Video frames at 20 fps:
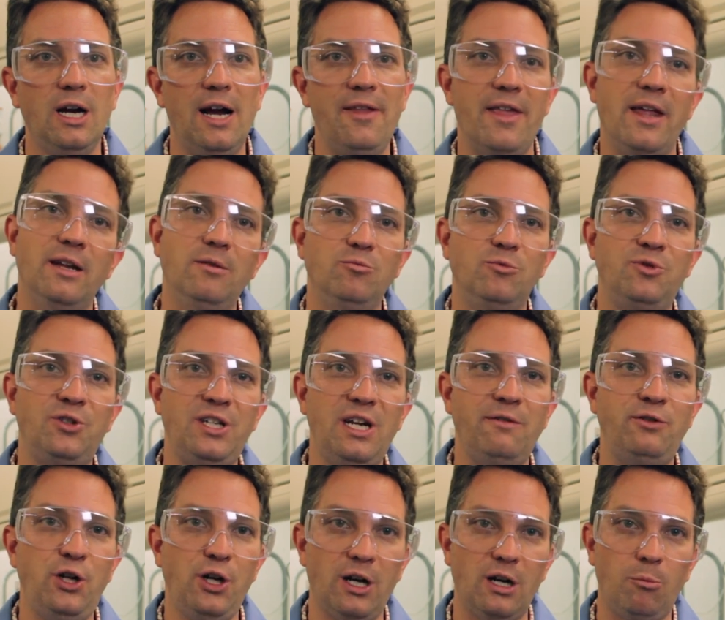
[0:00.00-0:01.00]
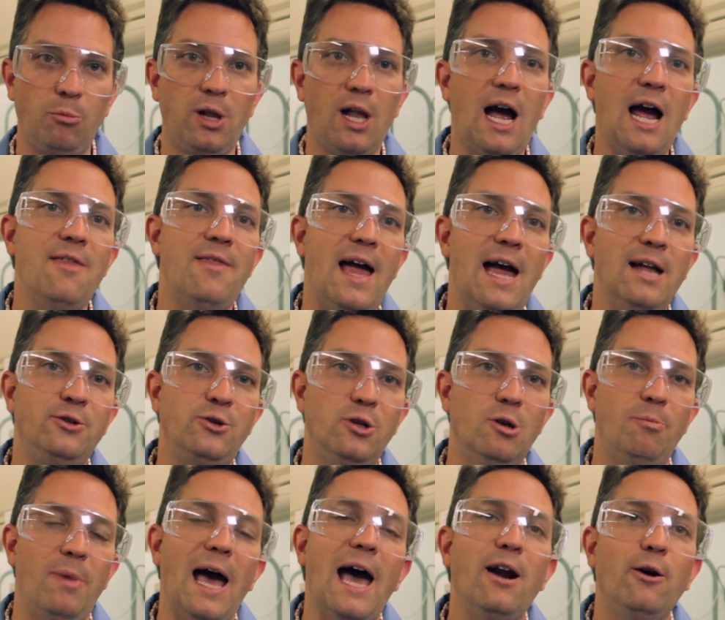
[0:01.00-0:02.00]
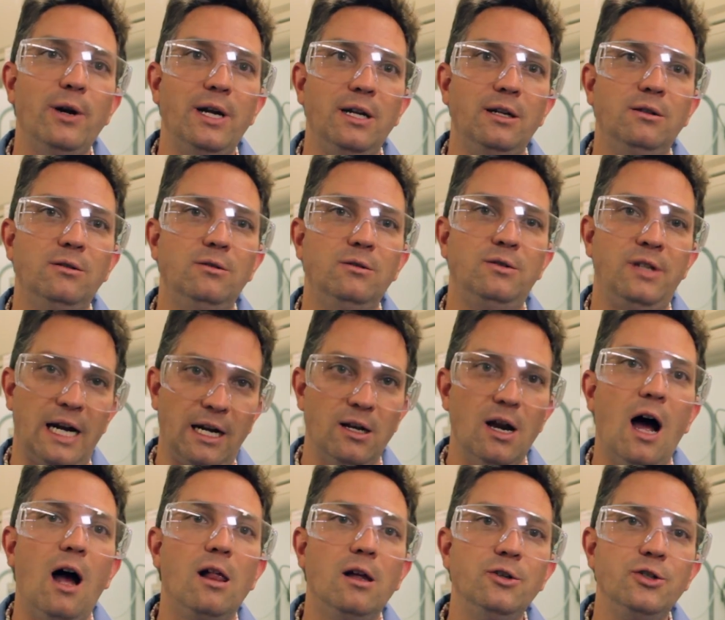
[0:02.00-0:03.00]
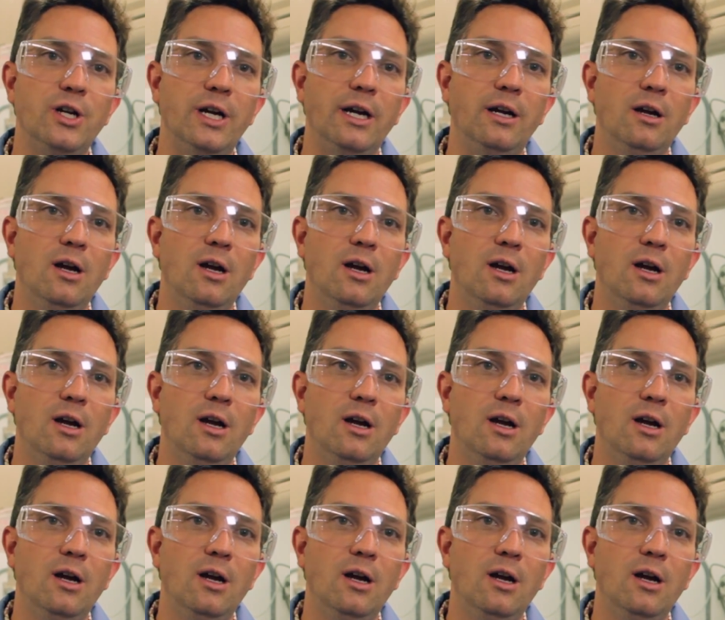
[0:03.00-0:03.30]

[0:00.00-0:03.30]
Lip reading: and then see if she could apply that to the battery technology.